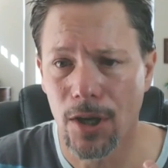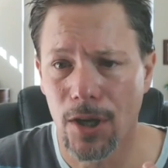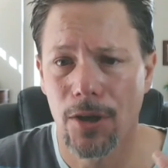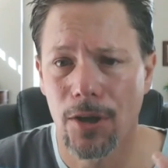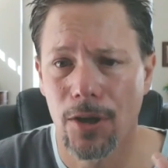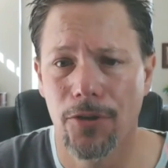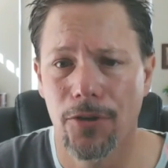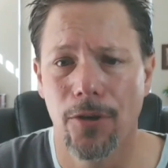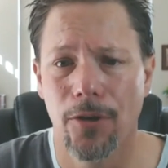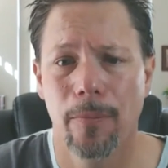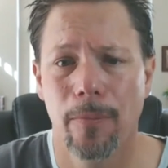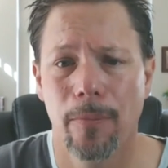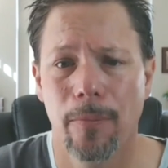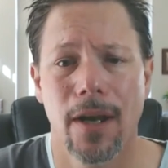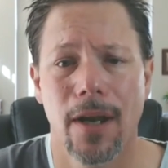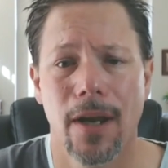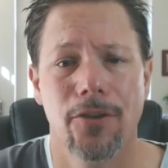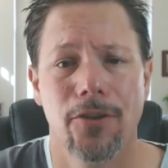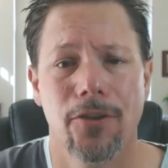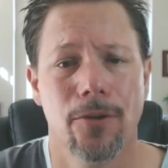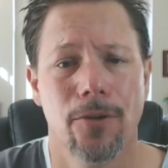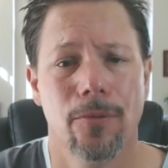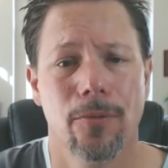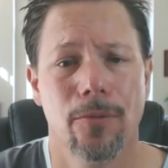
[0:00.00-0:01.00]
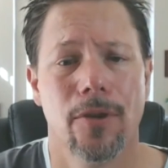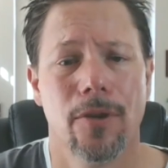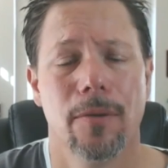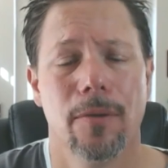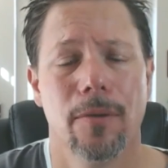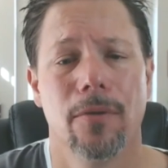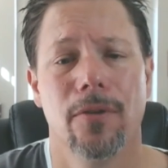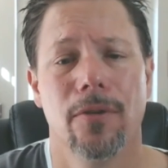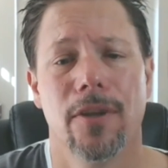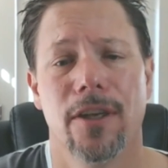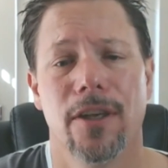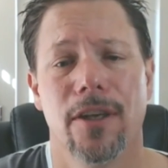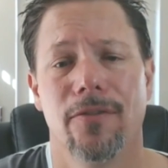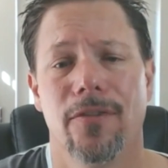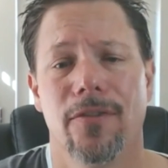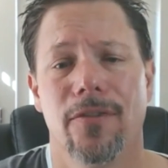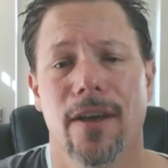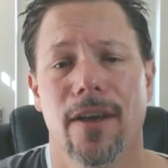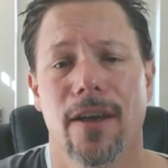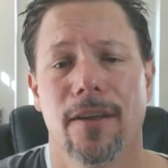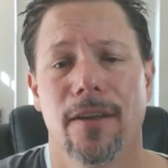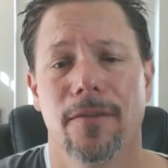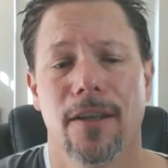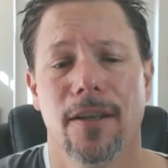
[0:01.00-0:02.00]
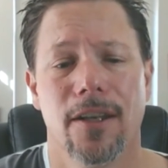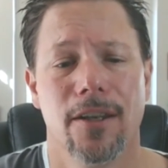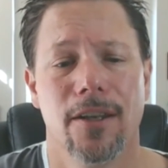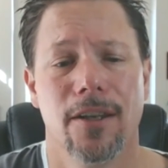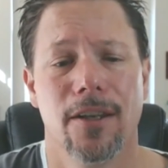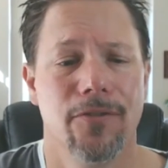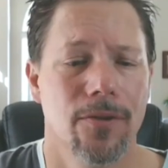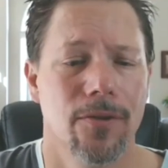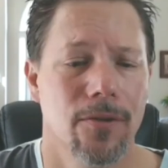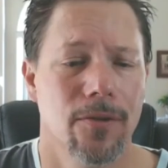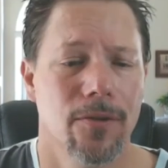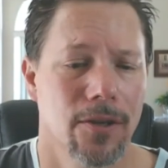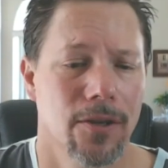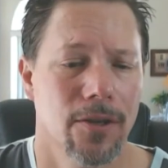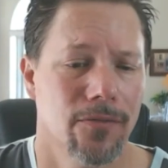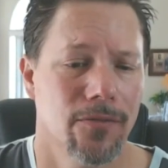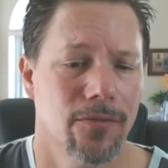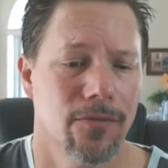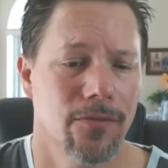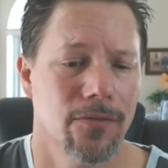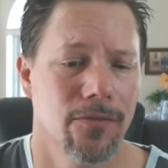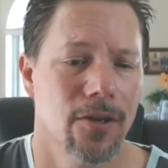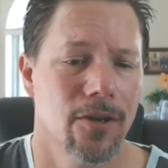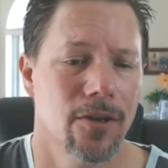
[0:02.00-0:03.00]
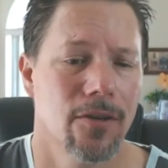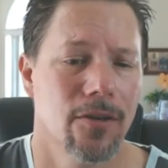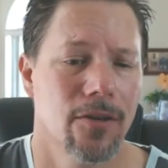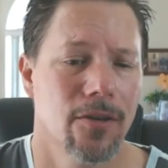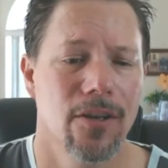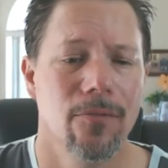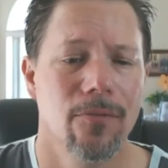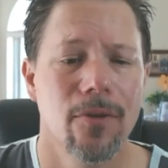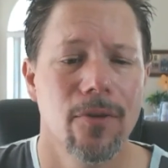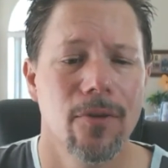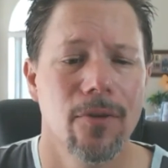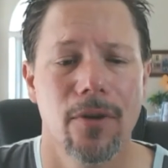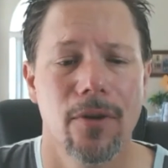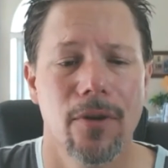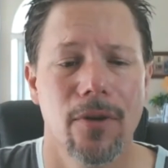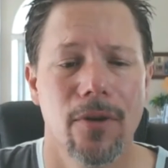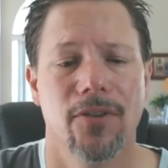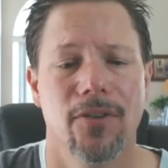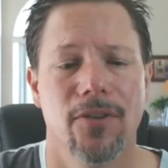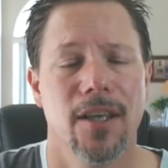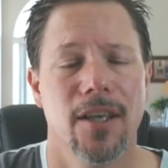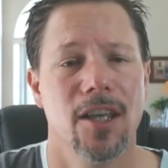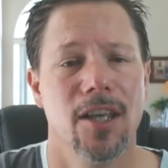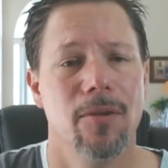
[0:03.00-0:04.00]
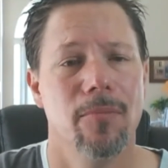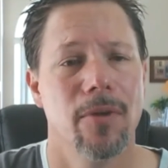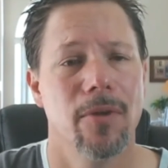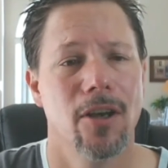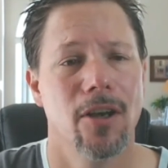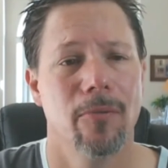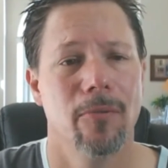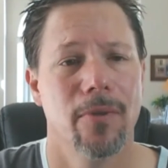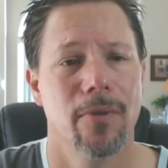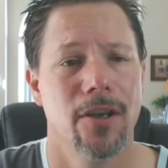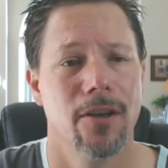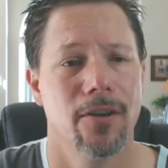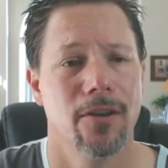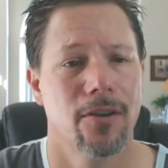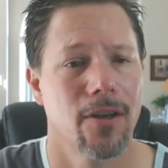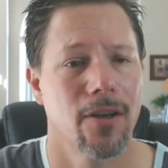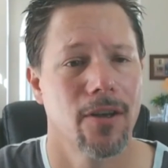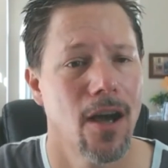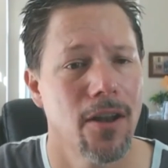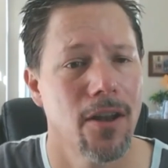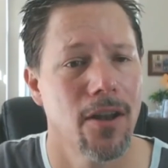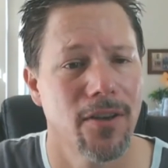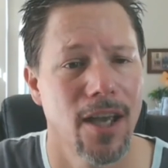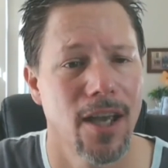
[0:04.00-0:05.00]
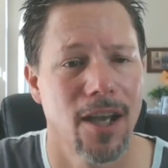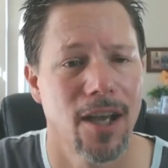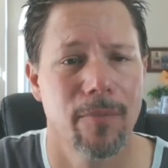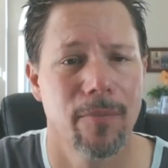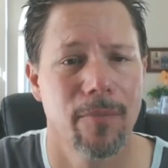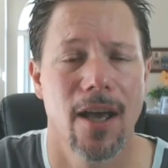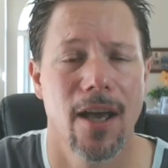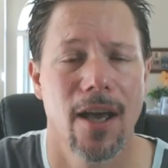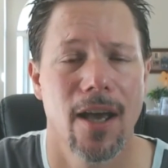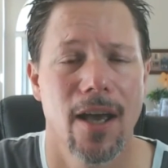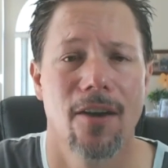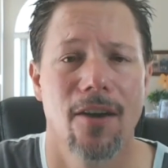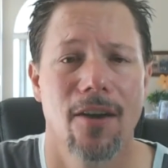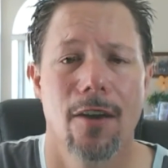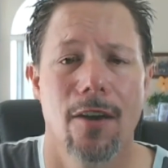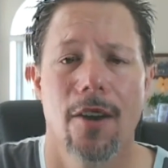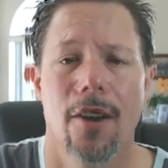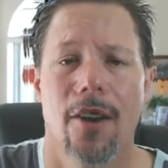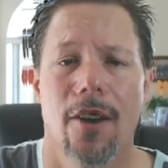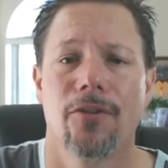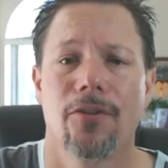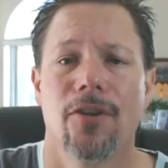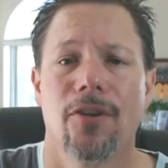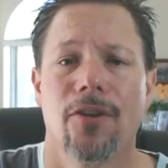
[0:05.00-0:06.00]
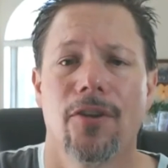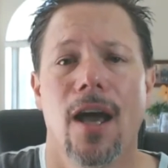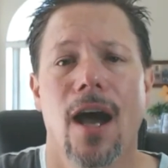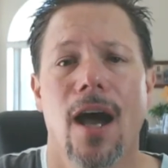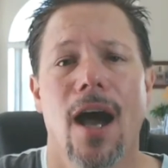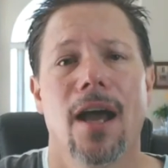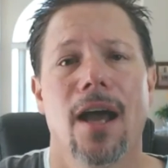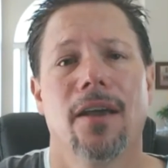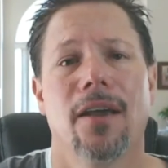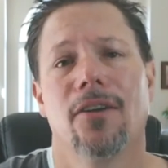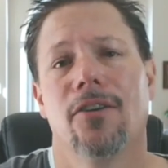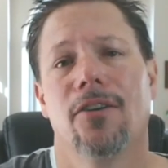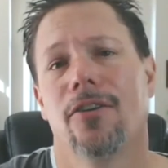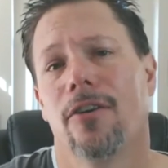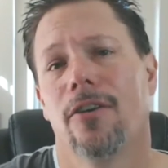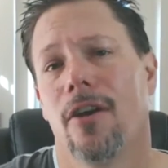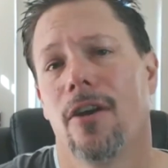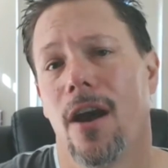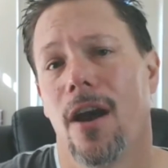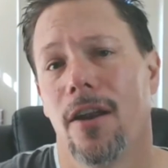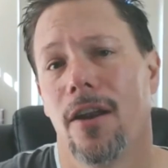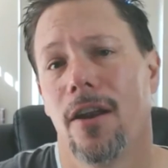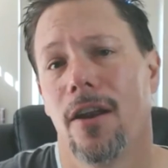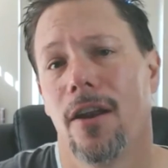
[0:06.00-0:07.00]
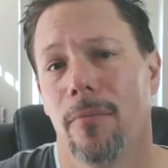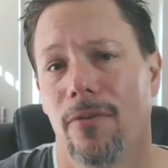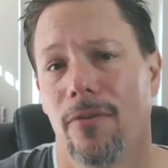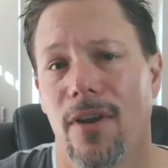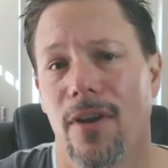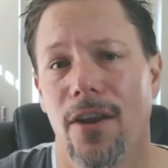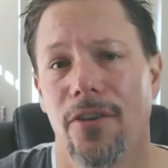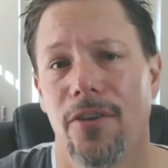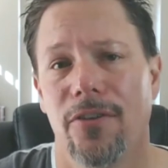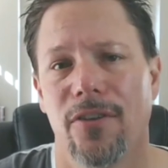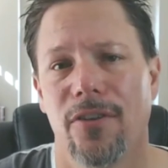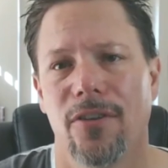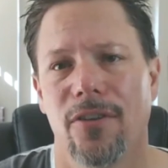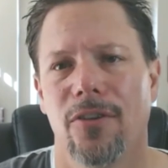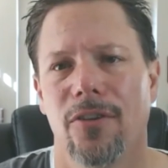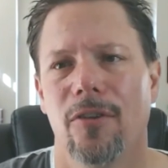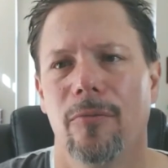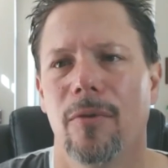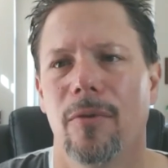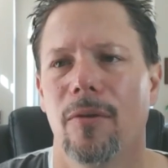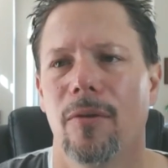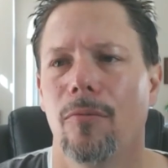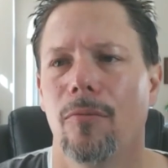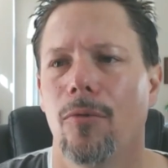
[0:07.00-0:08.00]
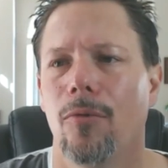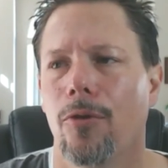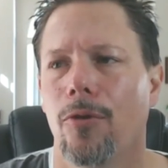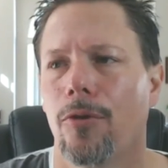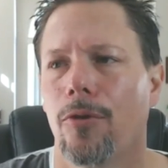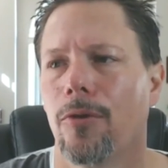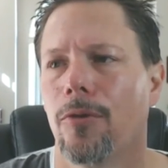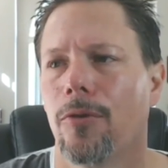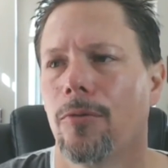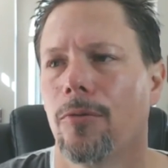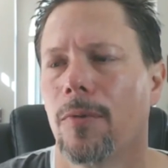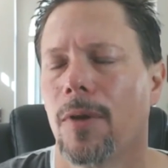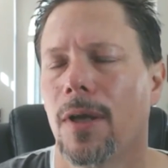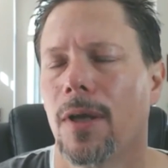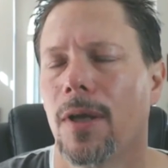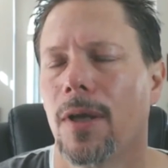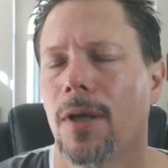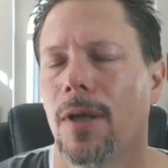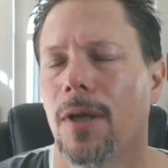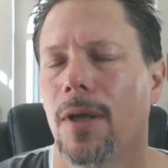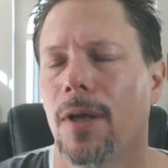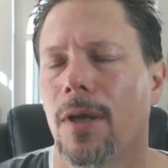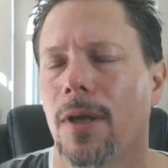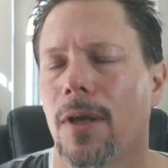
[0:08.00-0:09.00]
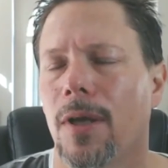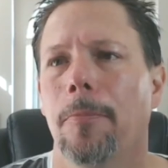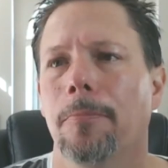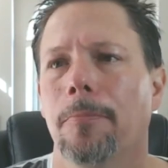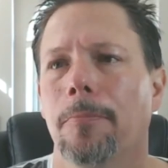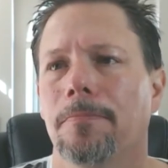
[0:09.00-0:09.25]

so, but I do really believe that, and if you if you know if anyone wants to email me or contact me afterwards, I can try to provide you a little bit more um,